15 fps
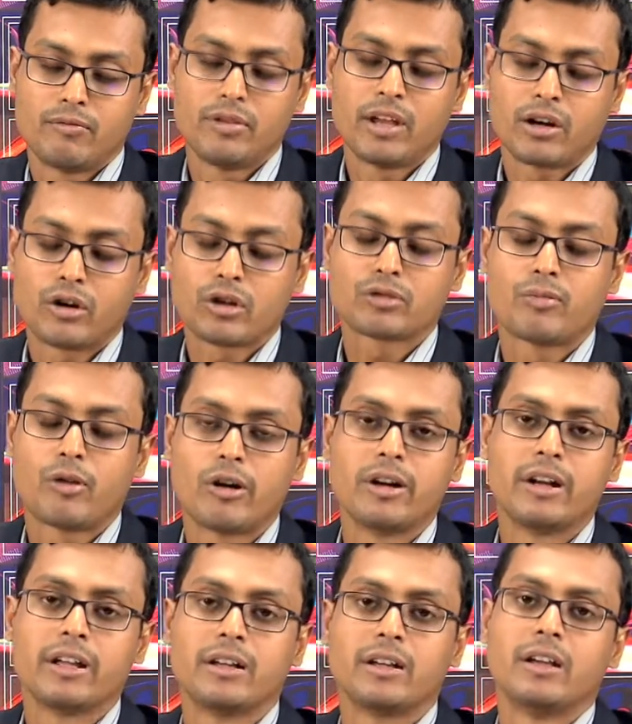the
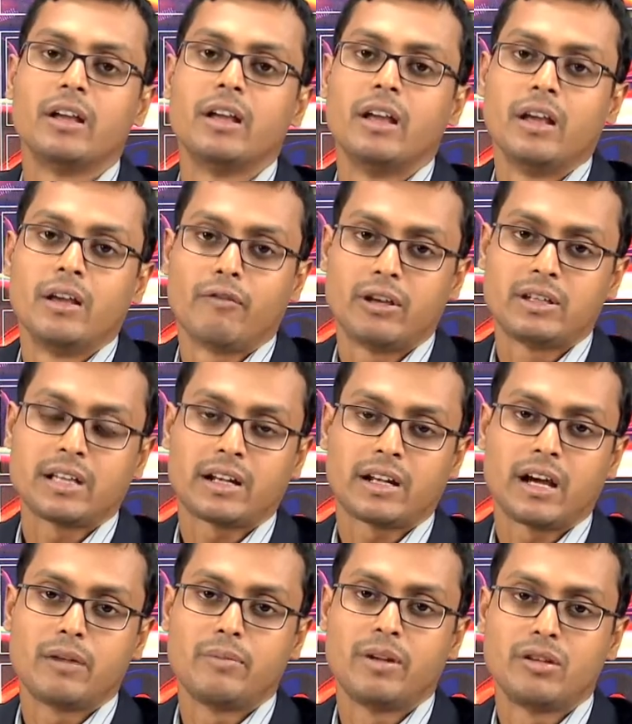corresponding
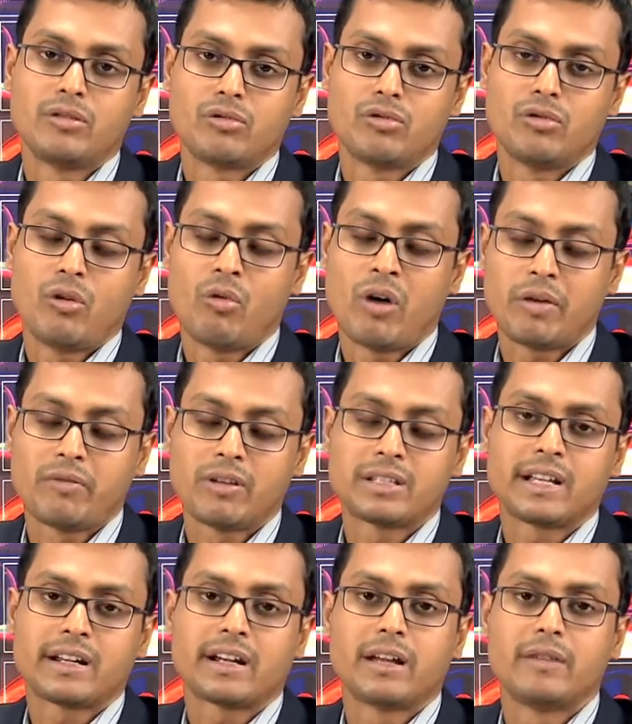FischerCarbene to one
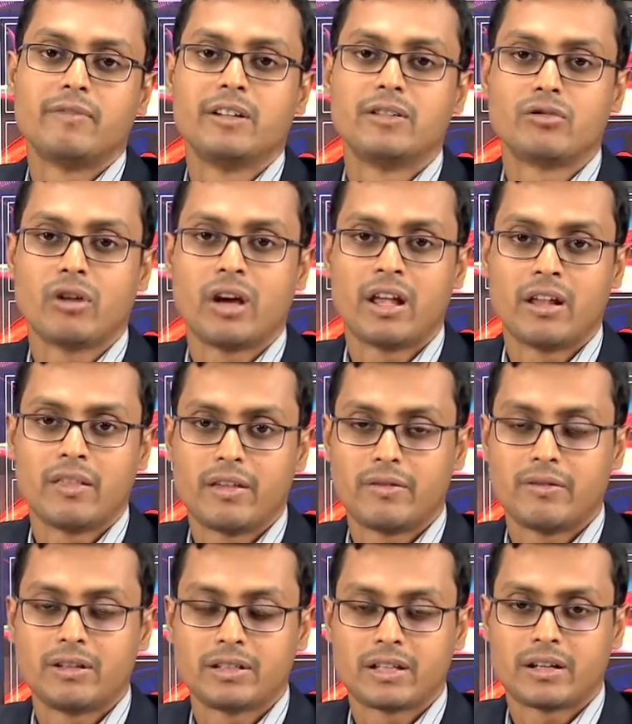FischerCarbene to another
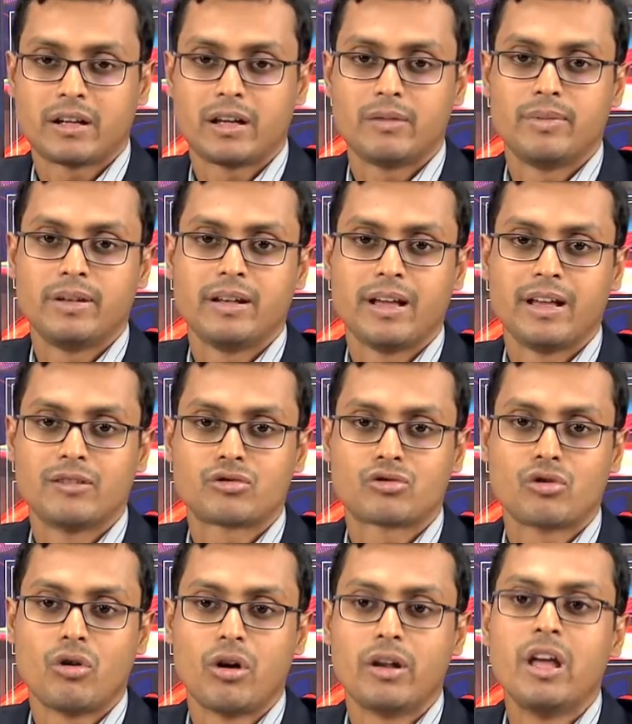FischerCarbene, and
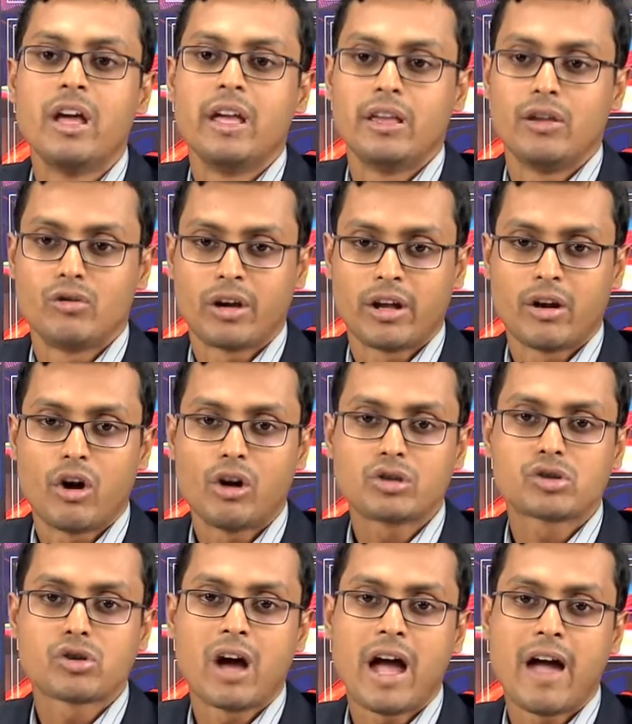so on. You can
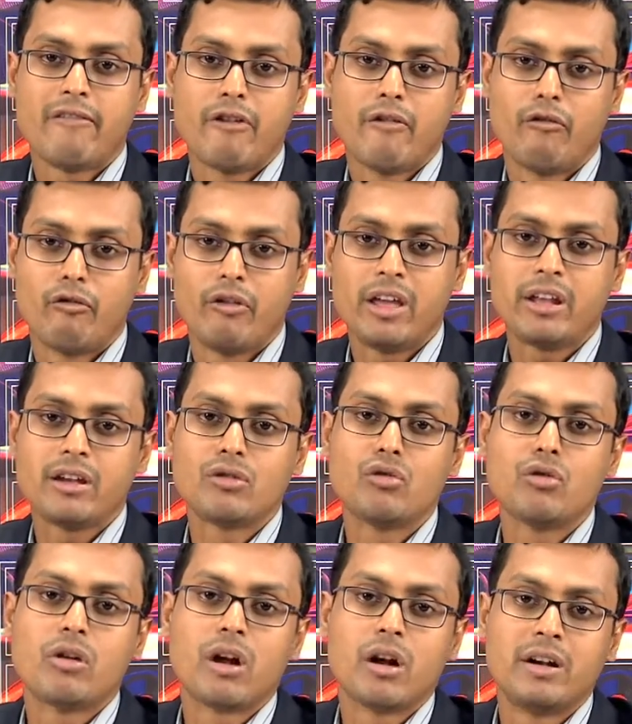also have a very
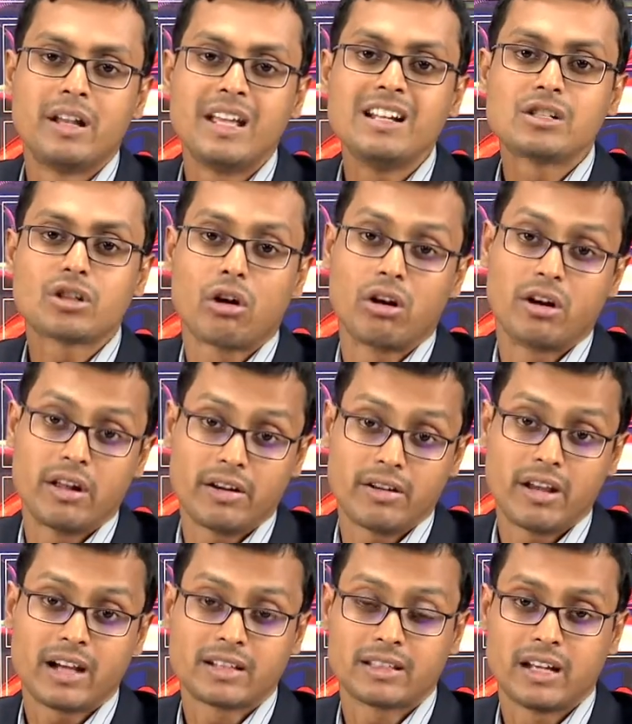good DielsAlder
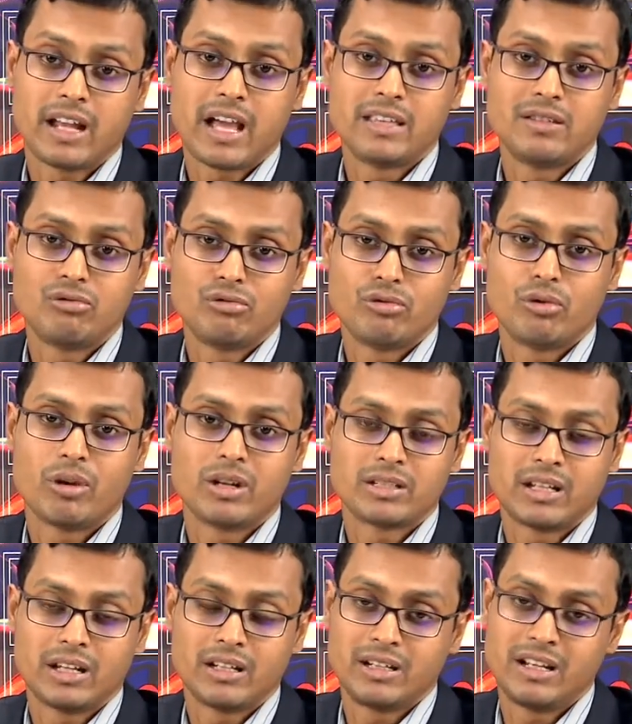reaction, as you were
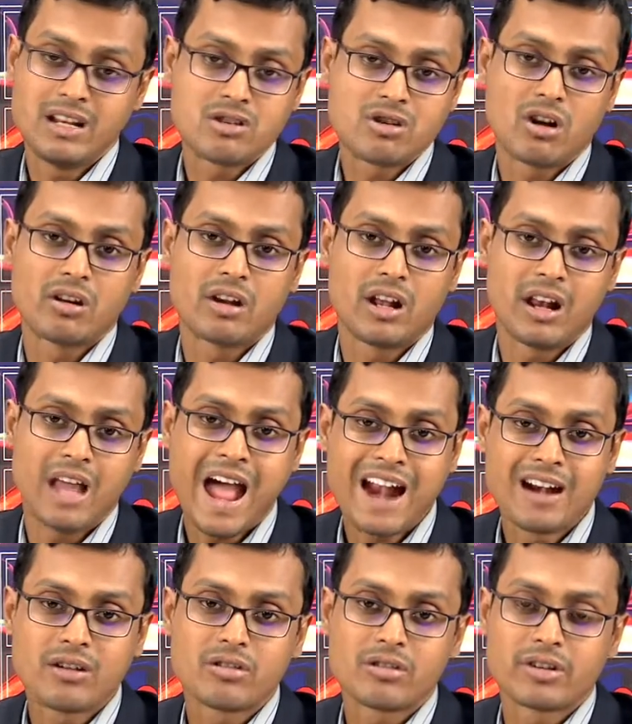saying, DielsAlder
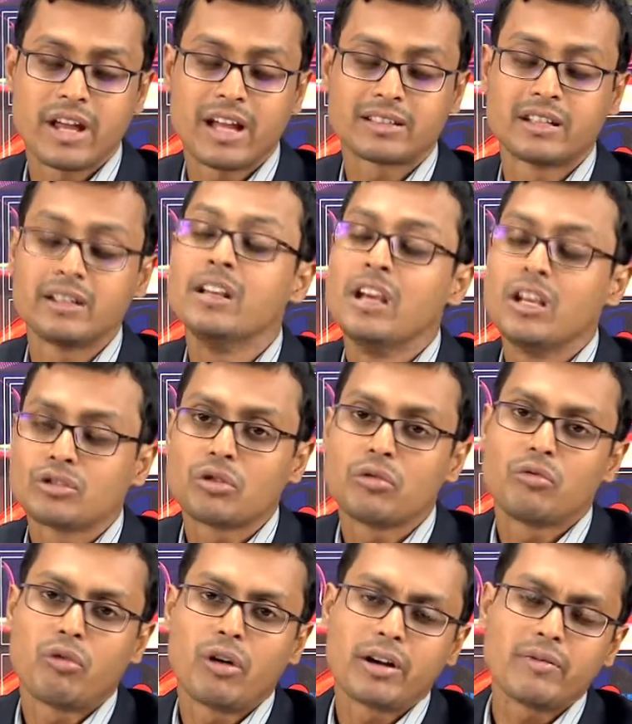aldol reaction. So,
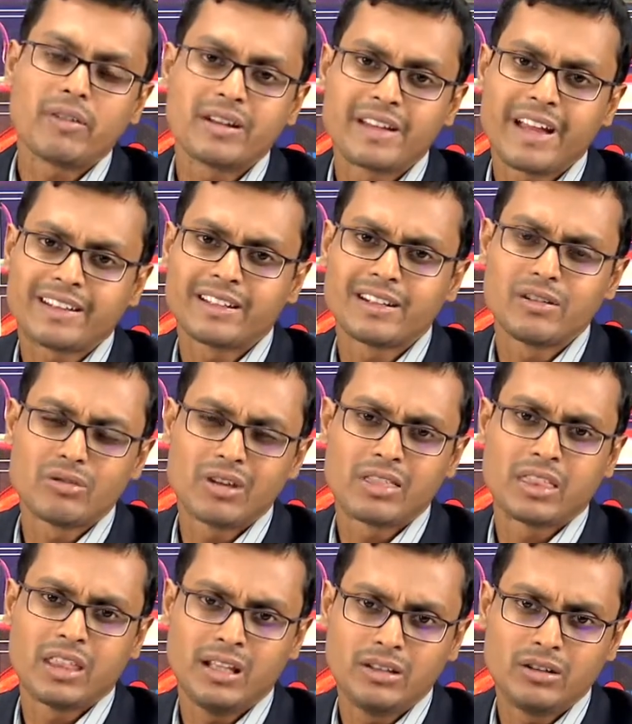whatever reaction you
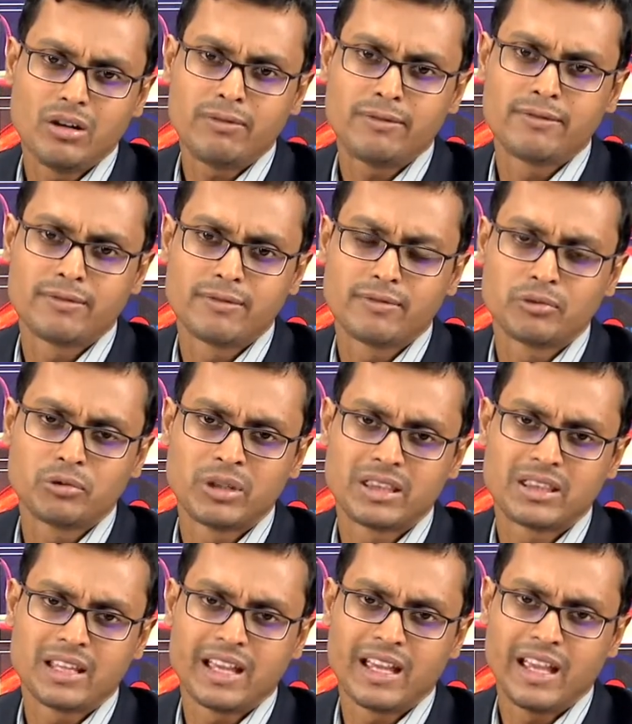can think of
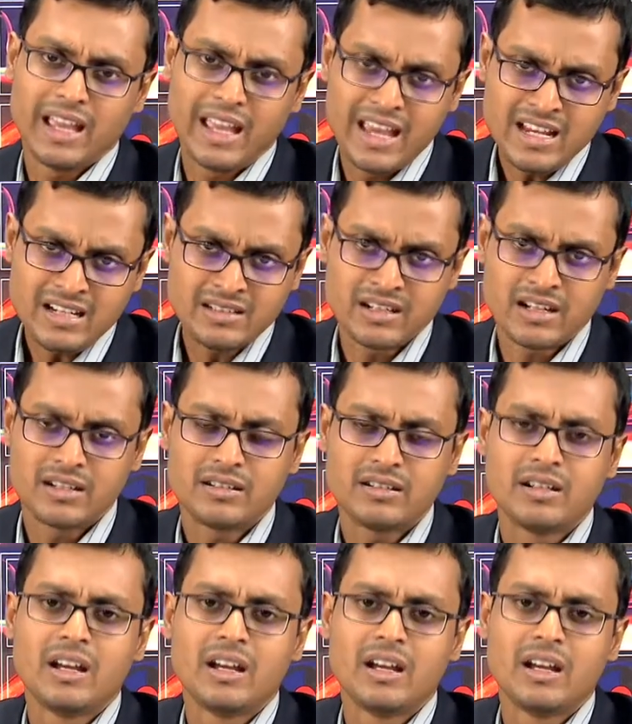with ester,